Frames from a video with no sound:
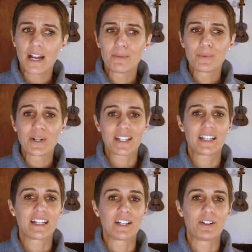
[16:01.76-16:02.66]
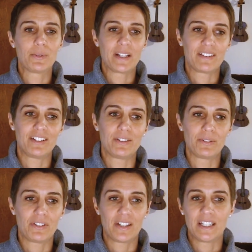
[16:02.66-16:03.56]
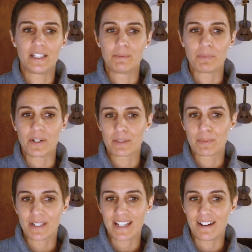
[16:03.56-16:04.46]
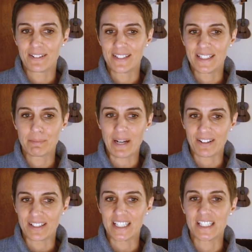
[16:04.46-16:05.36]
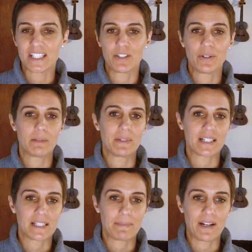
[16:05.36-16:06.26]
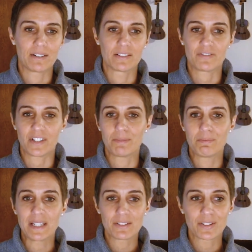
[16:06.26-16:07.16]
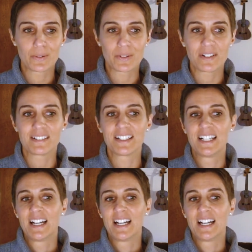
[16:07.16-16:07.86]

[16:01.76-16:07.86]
uh, working with youth in Baltimore County in Maryland who had been expelled from middle school